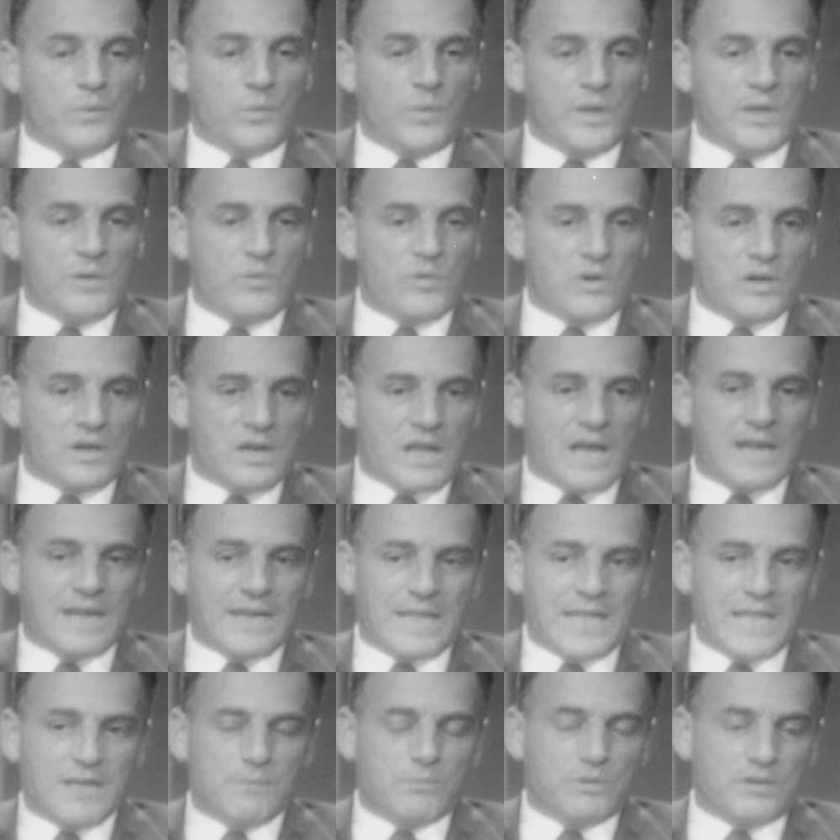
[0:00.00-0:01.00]
We were
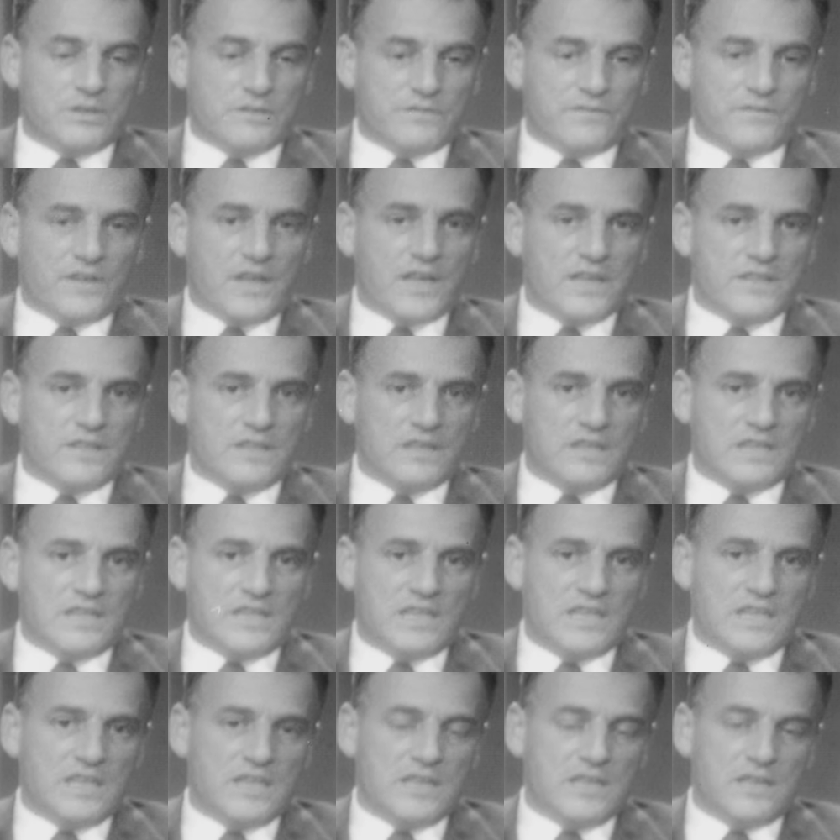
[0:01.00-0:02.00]
not able to find the
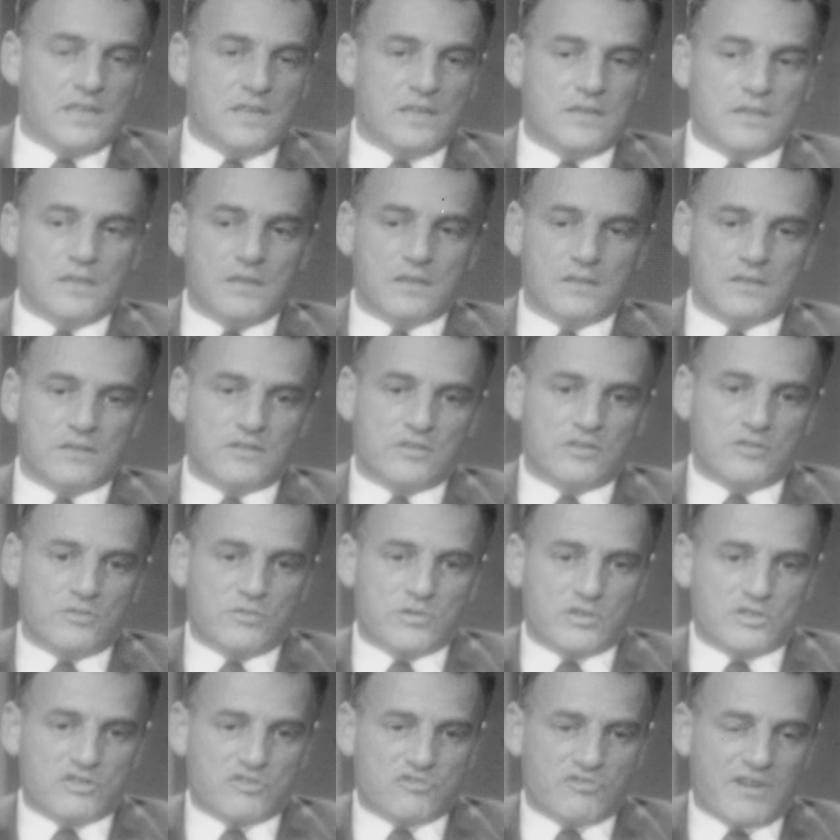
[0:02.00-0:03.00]
key
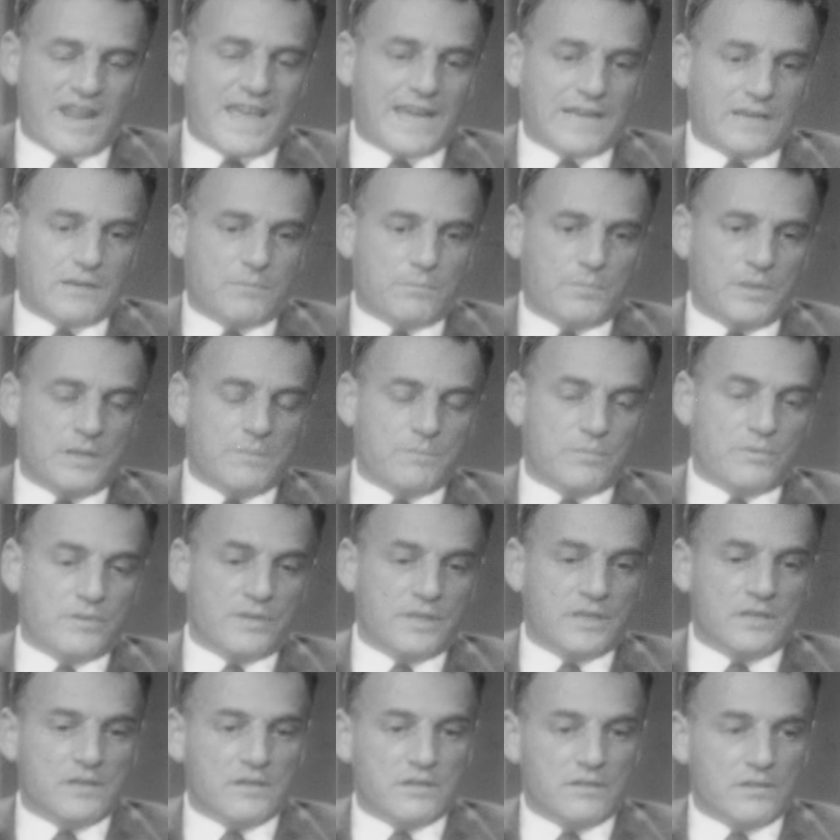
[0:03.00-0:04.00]
to attract
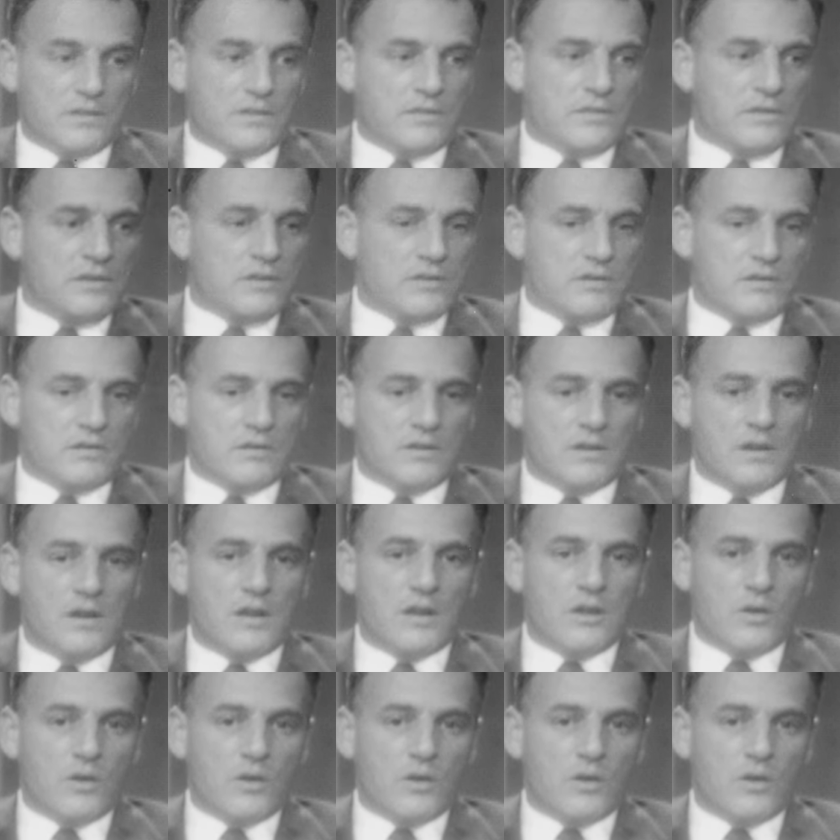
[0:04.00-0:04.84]
people into the theater.